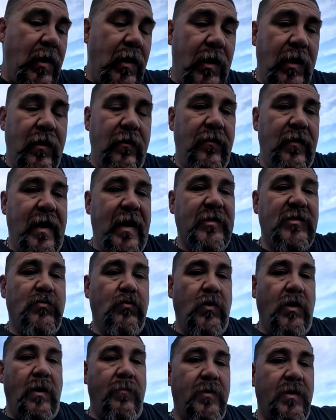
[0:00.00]
and that's
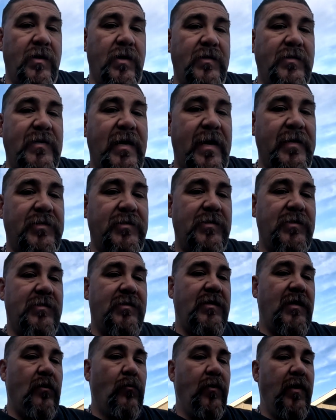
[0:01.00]
what I'm going to attach this
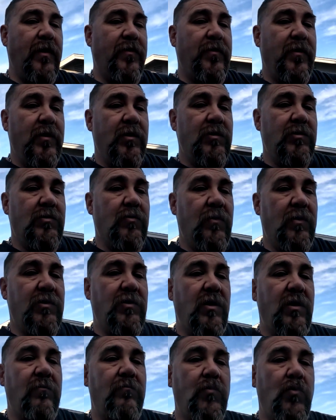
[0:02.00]
thing with, so it
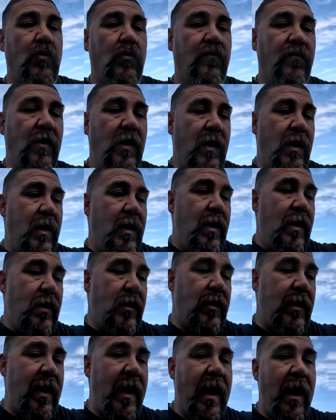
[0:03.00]
doesn't move.
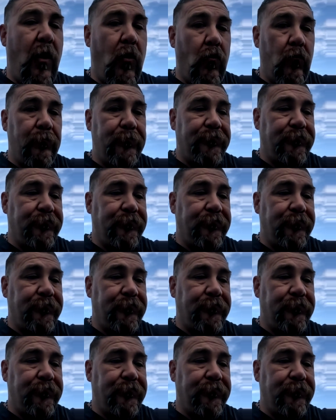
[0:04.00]
Now,